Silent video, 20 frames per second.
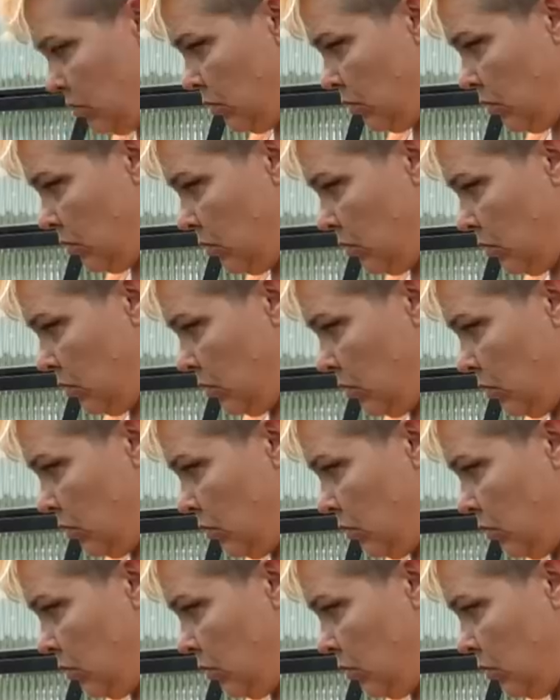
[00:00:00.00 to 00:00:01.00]

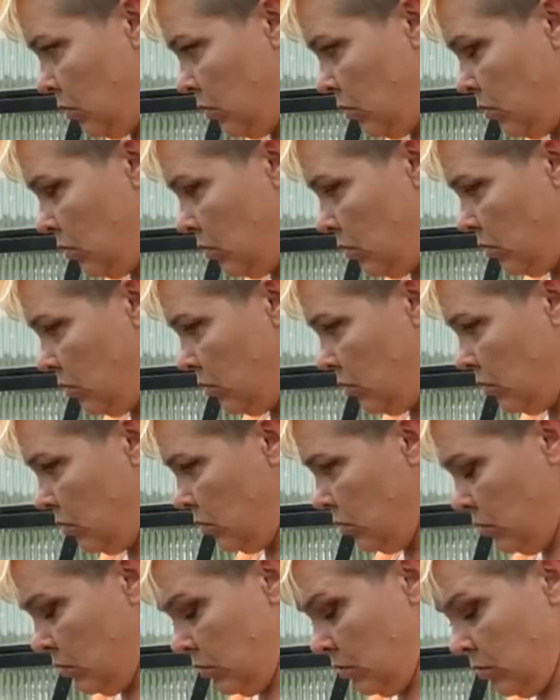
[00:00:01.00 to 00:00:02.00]

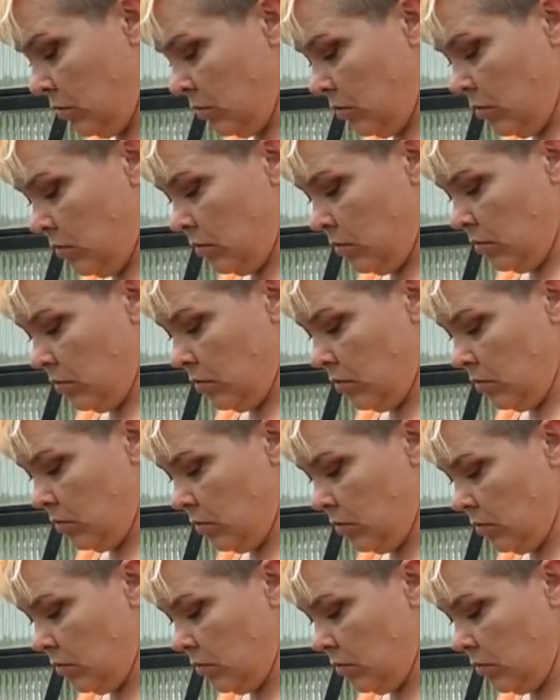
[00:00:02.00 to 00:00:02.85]
No one is speaking in this clip.